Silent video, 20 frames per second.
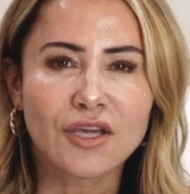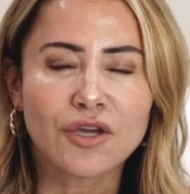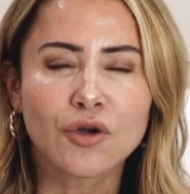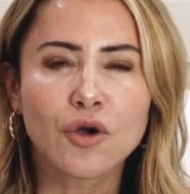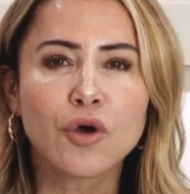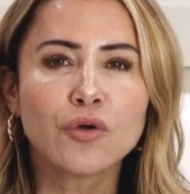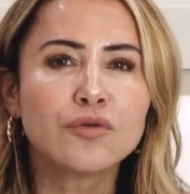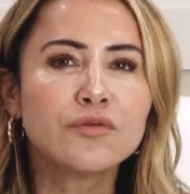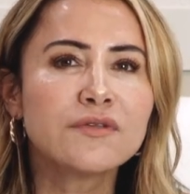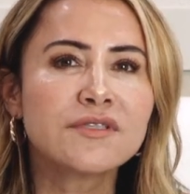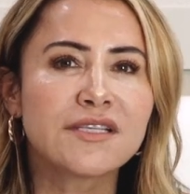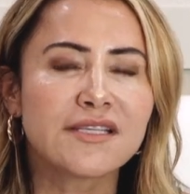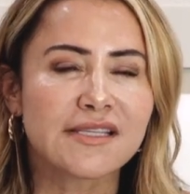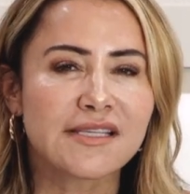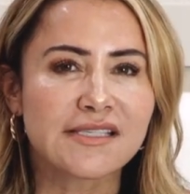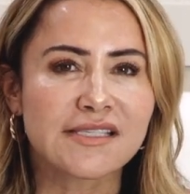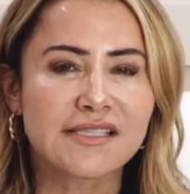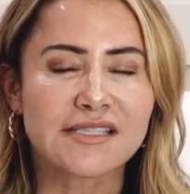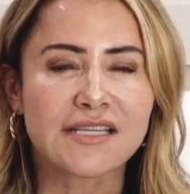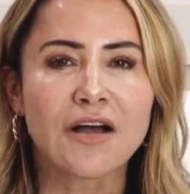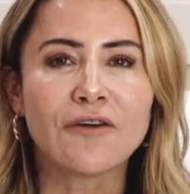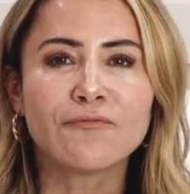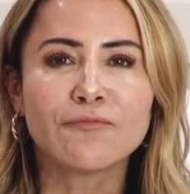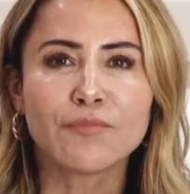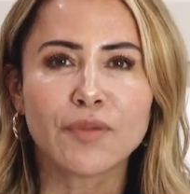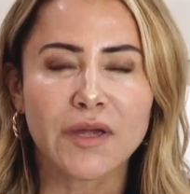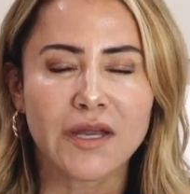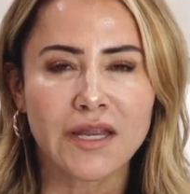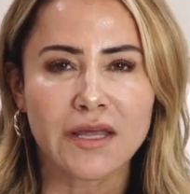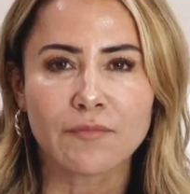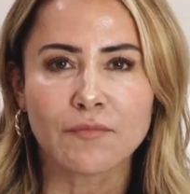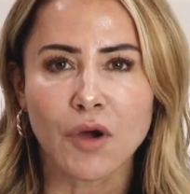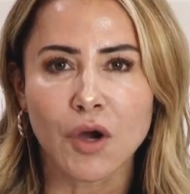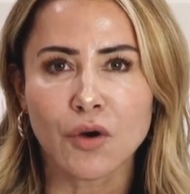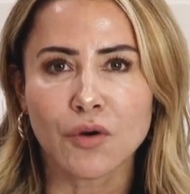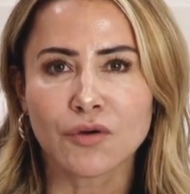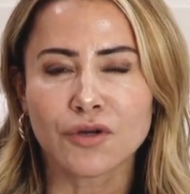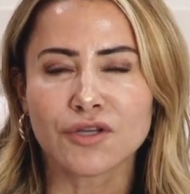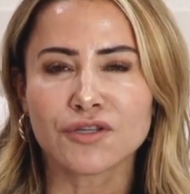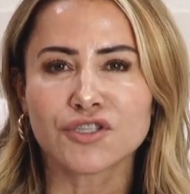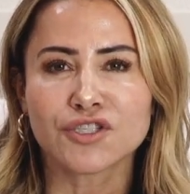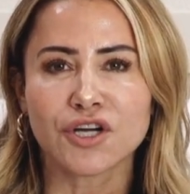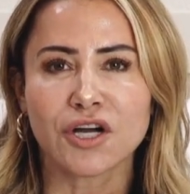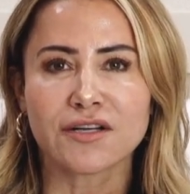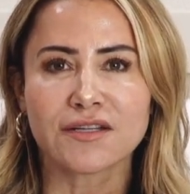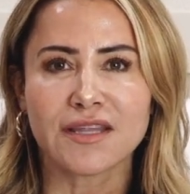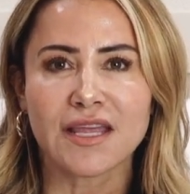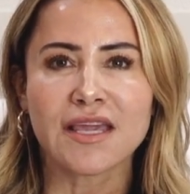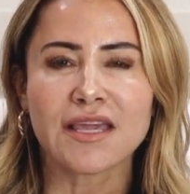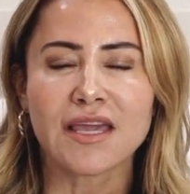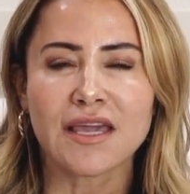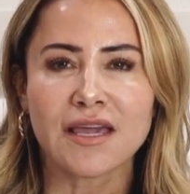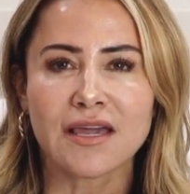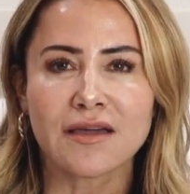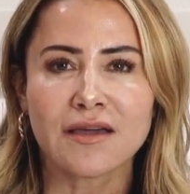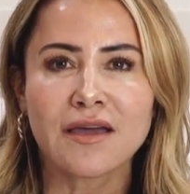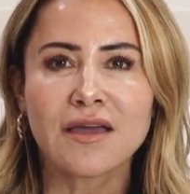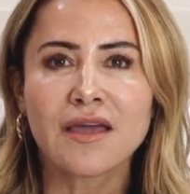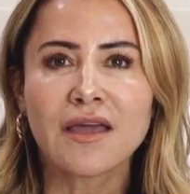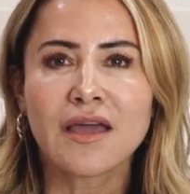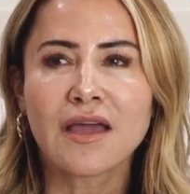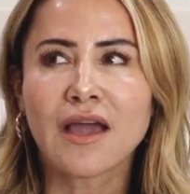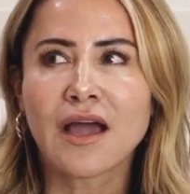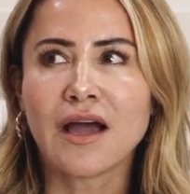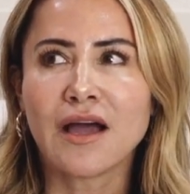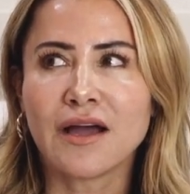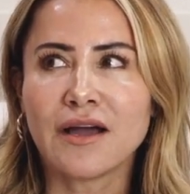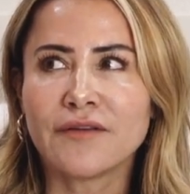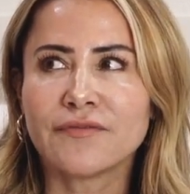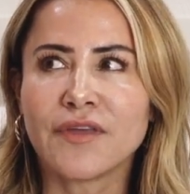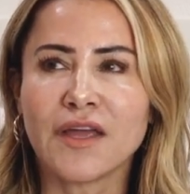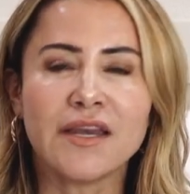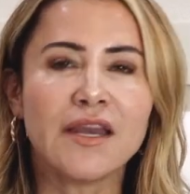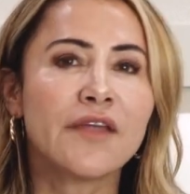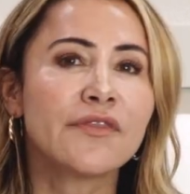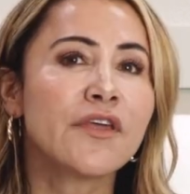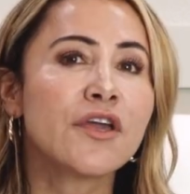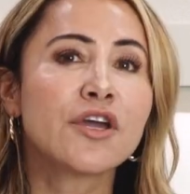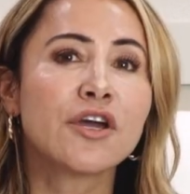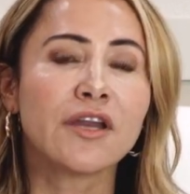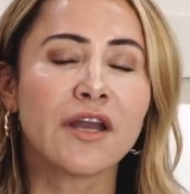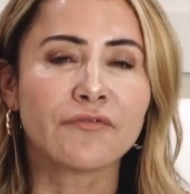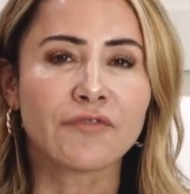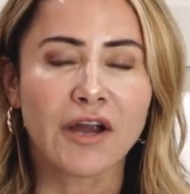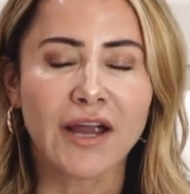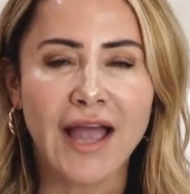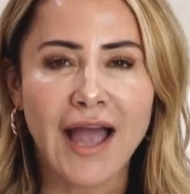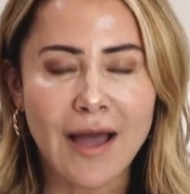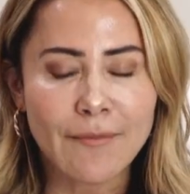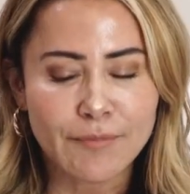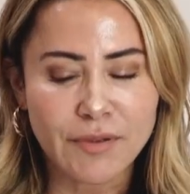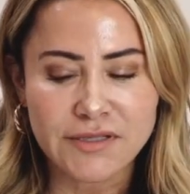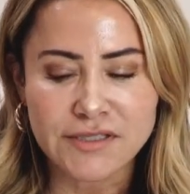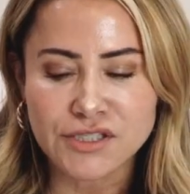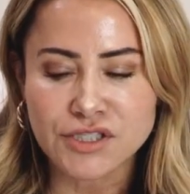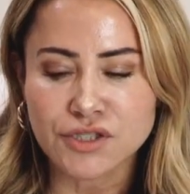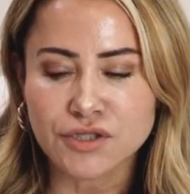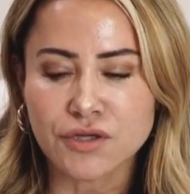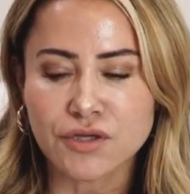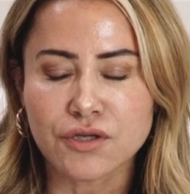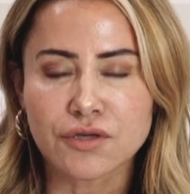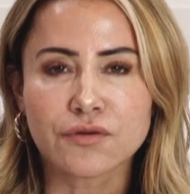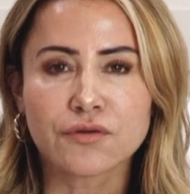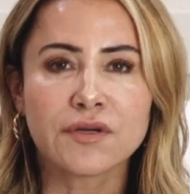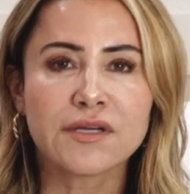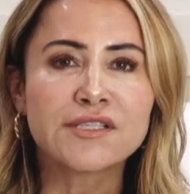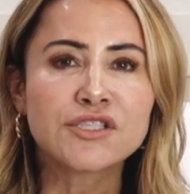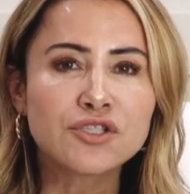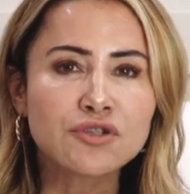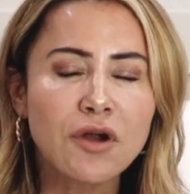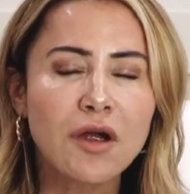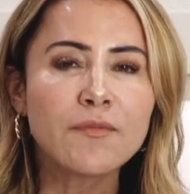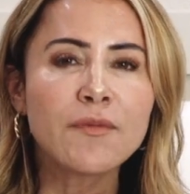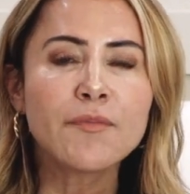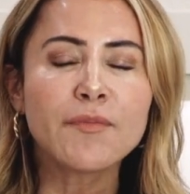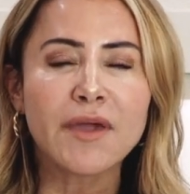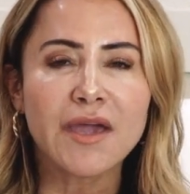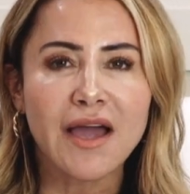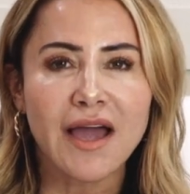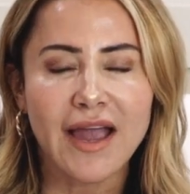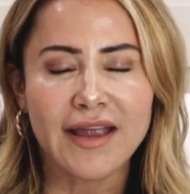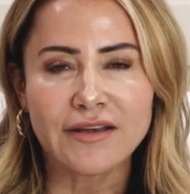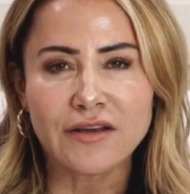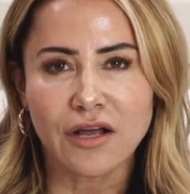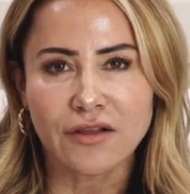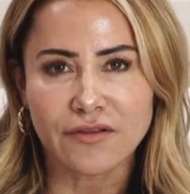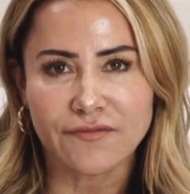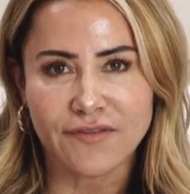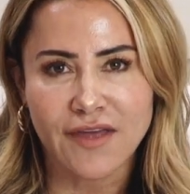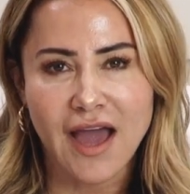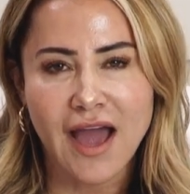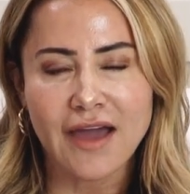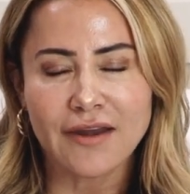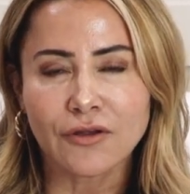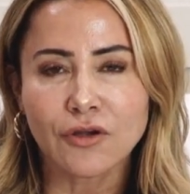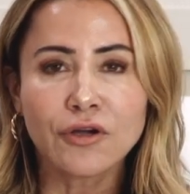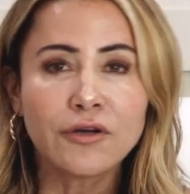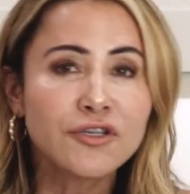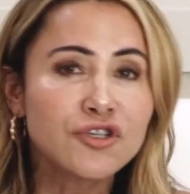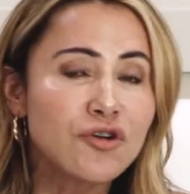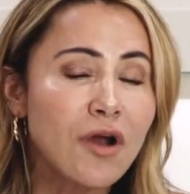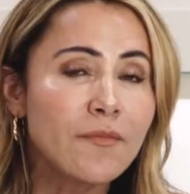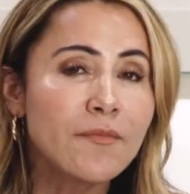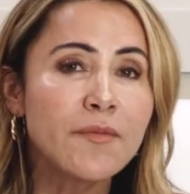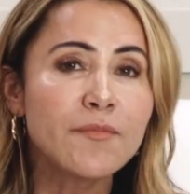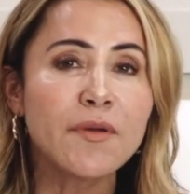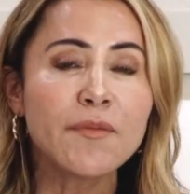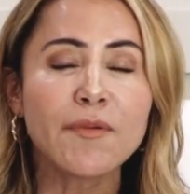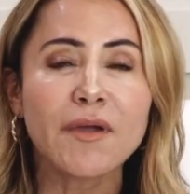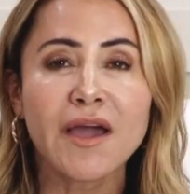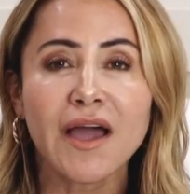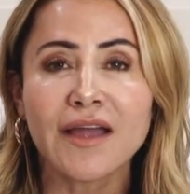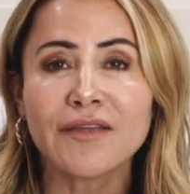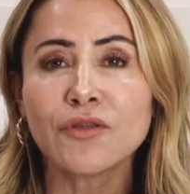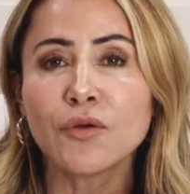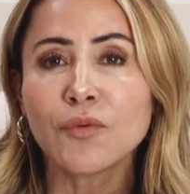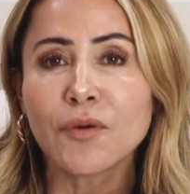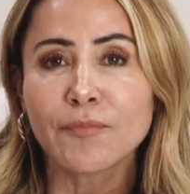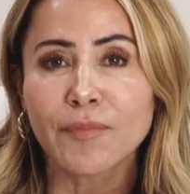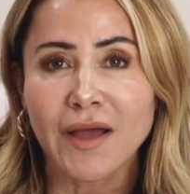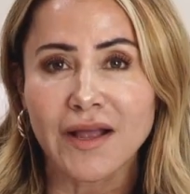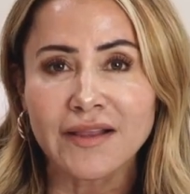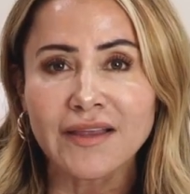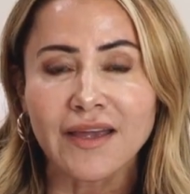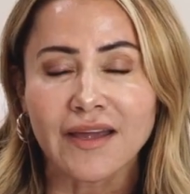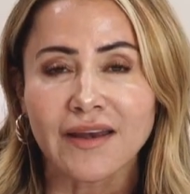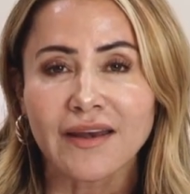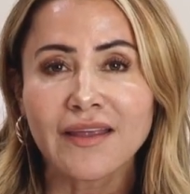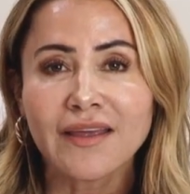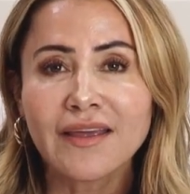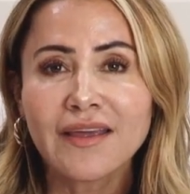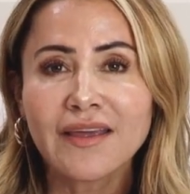You go into this self-pity mode. You start thinking that nothing good ever happens to you. Is trauma behind all of that? Could trauma be behind the rebellion?